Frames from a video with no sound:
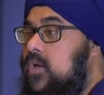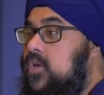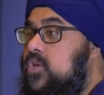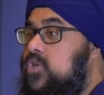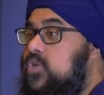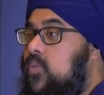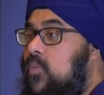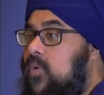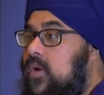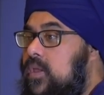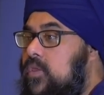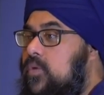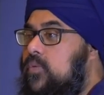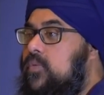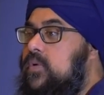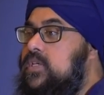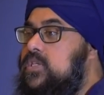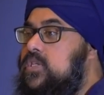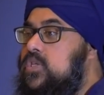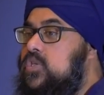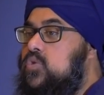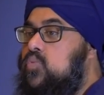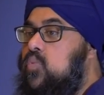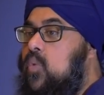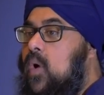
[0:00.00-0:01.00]
So one of the
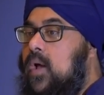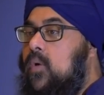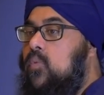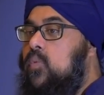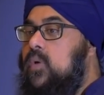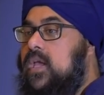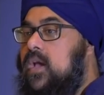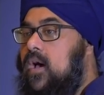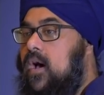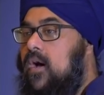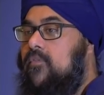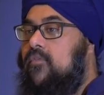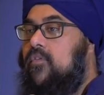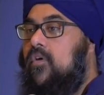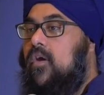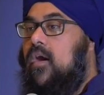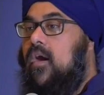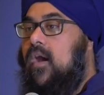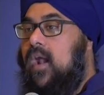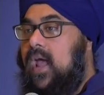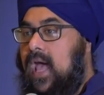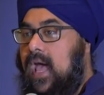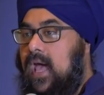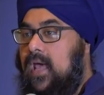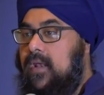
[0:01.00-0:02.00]
reasons why we cover
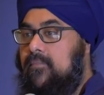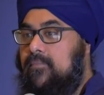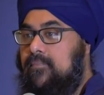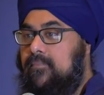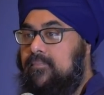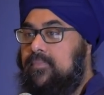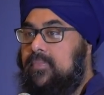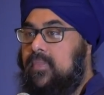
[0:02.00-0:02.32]
our head